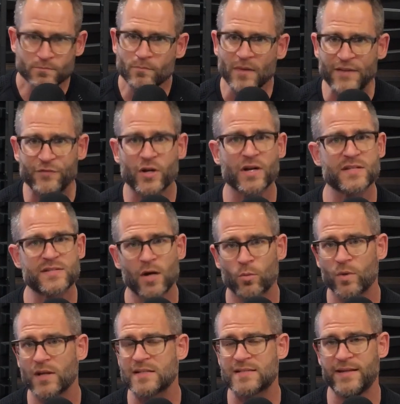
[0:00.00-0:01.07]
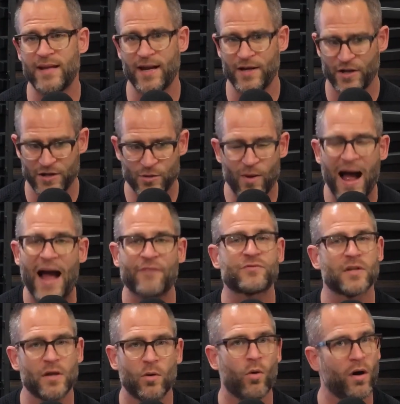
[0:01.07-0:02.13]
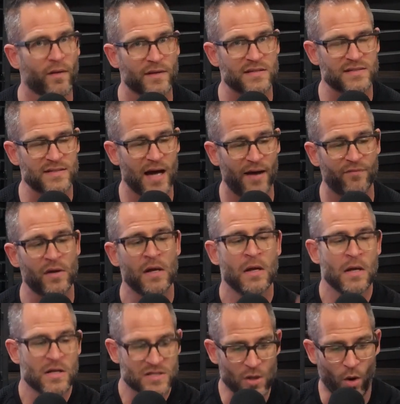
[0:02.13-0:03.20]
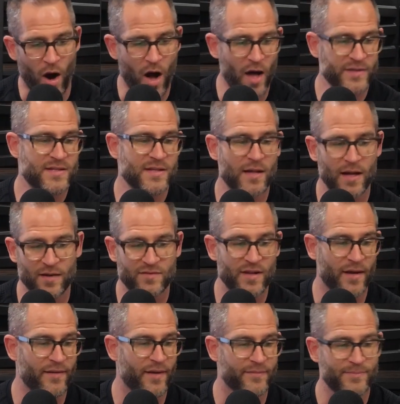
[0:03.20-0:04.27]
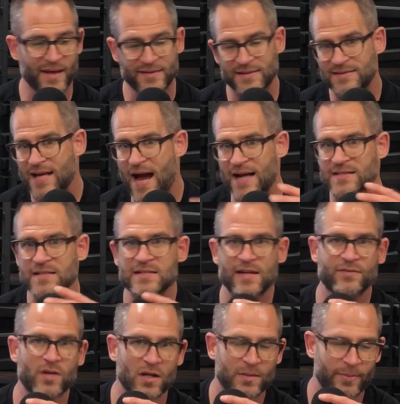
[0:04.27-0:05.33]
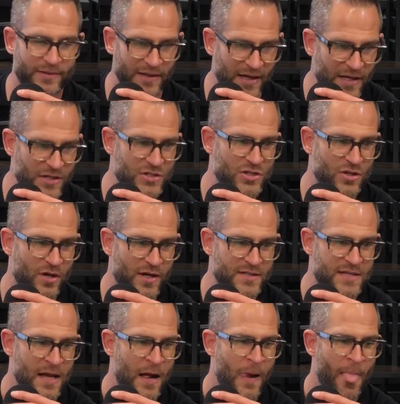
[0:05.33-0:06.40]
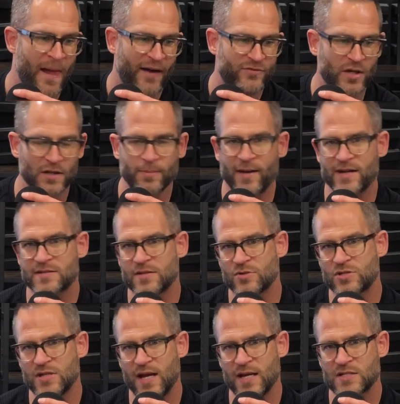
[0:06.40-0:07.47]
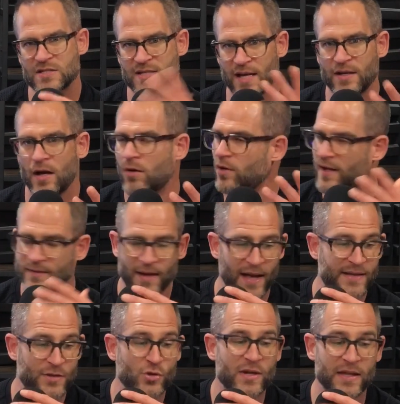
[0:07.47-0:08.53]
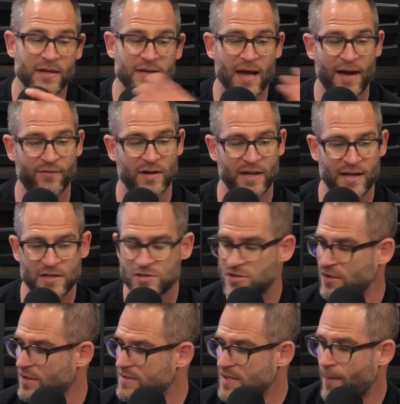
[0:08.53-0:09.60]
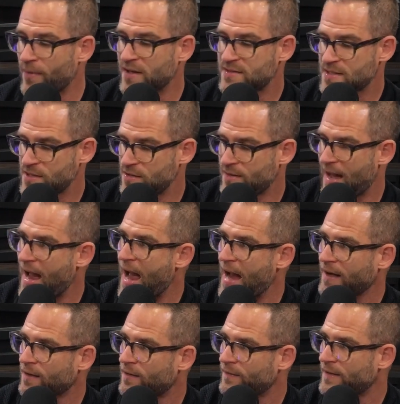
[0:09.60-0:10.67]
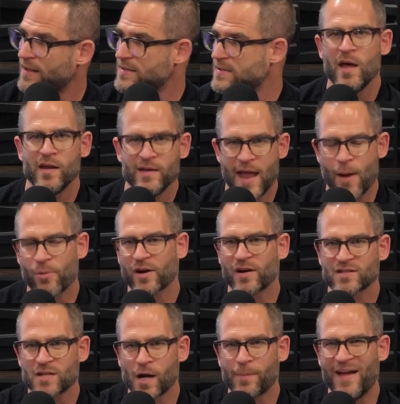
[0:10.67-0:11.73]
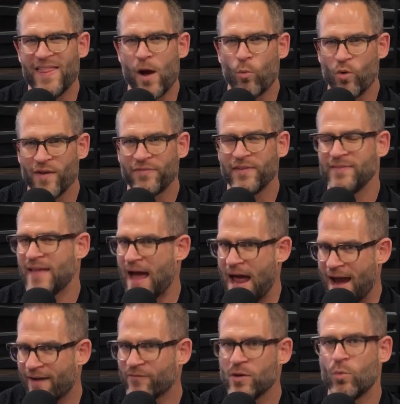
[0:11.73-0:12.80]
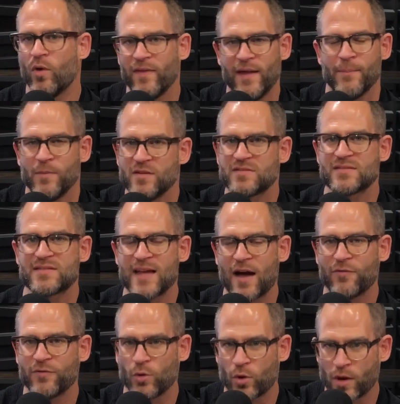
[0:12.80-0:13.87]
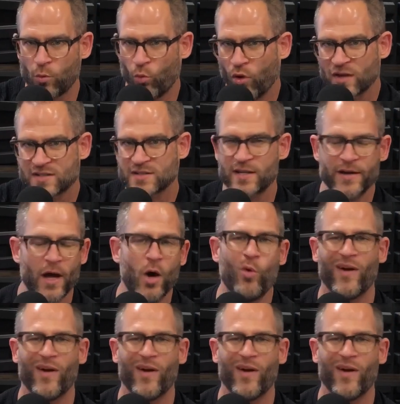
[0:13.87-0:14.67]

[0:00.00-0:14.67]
If you're going to sell real estate down here, you have to know all this stuff. So on to the taxes. I've talked about the insurance. I've talked about associations. I do need to dive into insurance. I'm going to tell you the hack on this. Now we're going to talk about that one thing that everyone that moves to South Florida wants to know: